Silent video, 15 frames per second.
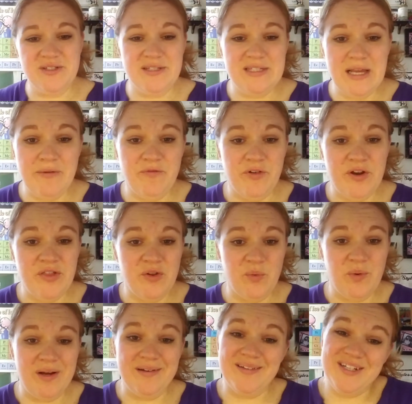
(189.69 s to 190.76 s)
is the same for either
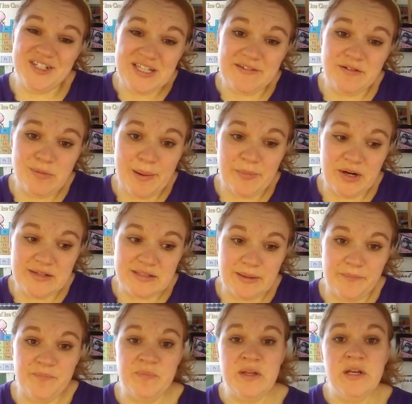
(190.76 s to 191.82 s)
one. You just have to memorize
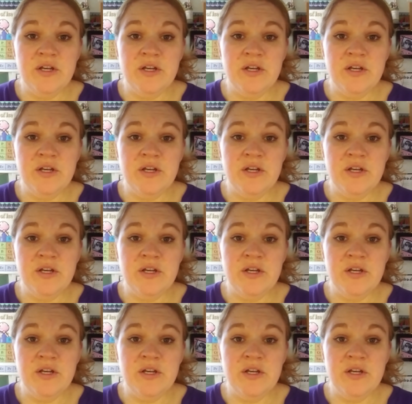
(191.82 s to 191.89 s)
them.